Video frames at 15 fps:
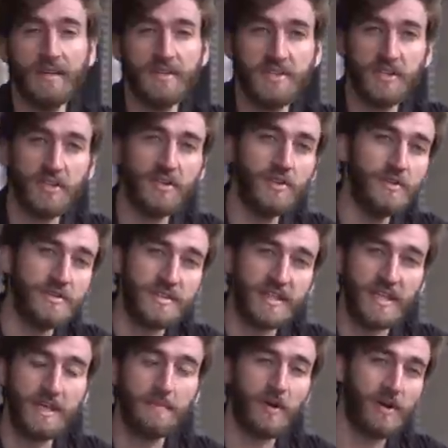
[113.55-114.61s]
that you can use to
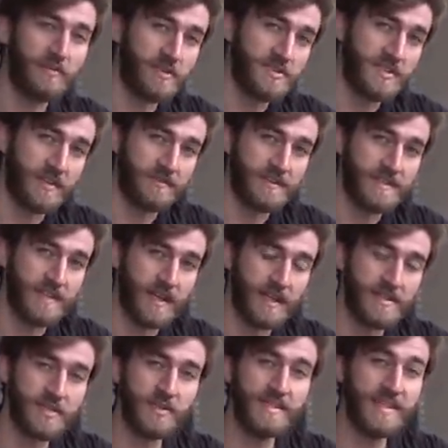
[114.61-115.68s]
keep all of your stuff
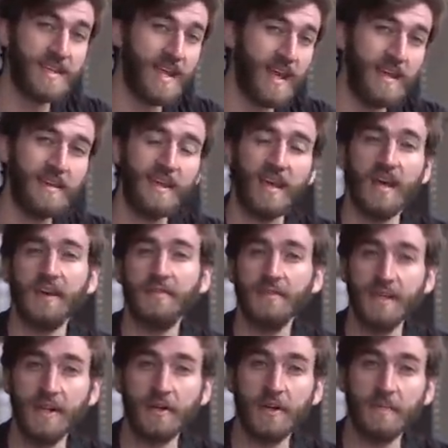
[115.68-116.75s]
inside. So it's an eight and a half
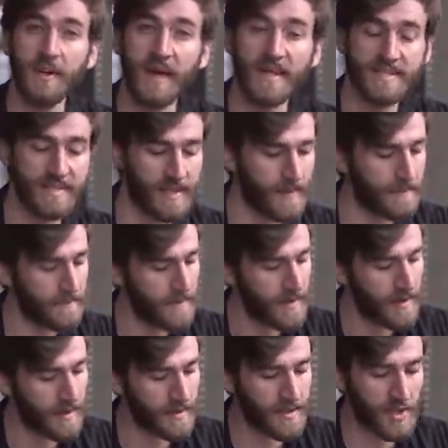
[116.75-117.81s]
liter capacity,
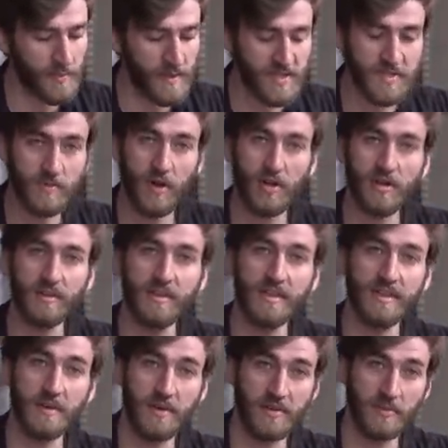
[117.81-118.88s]
a little bit smaller than
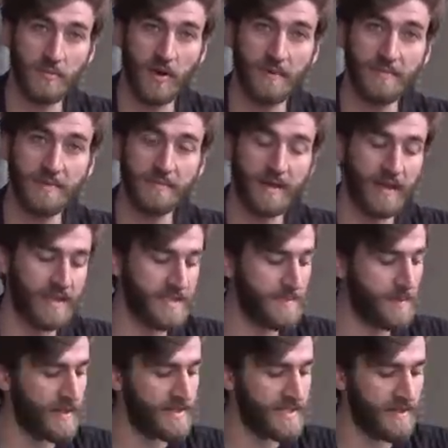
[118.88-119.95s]
the other Brompton bags,
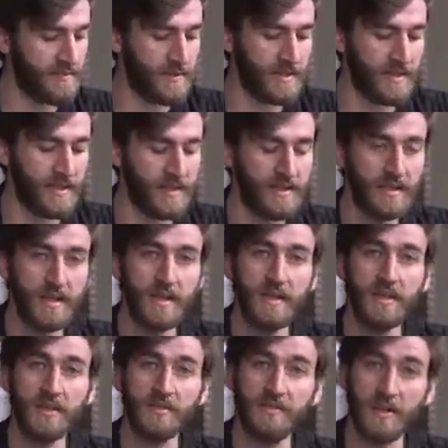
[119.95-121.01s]
but definitely
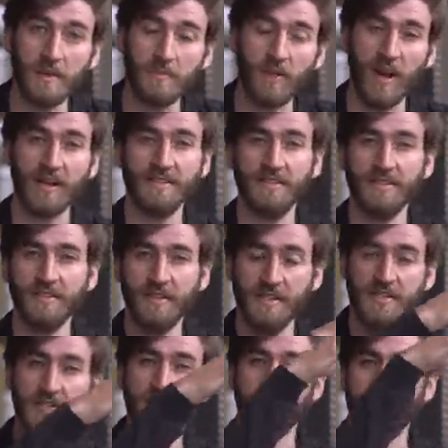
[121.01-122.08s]
you know very practical
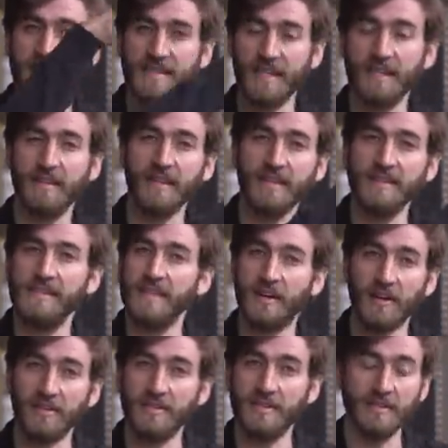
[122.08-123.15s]
because you can stick things that
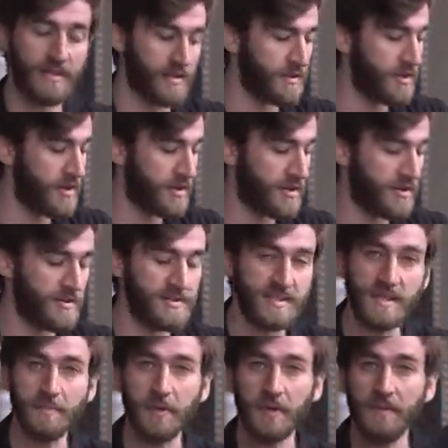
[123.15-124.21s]
are uh, longer and
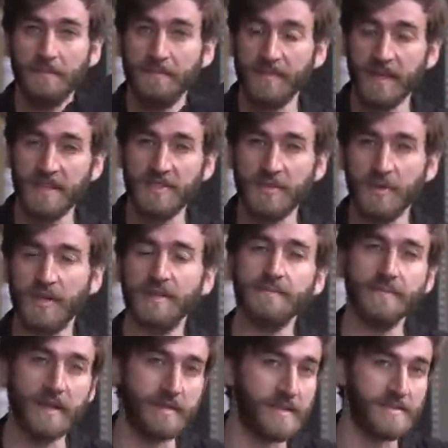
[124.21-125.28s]
deeper into it
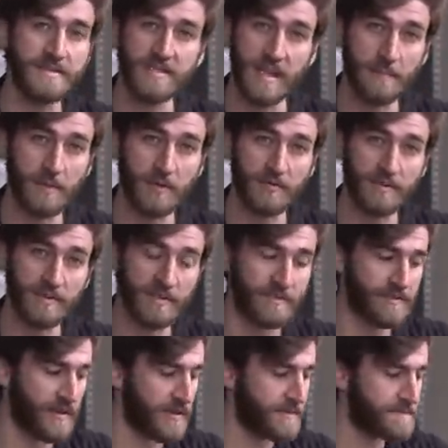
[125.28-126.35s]
and they'll stay perfectly fine.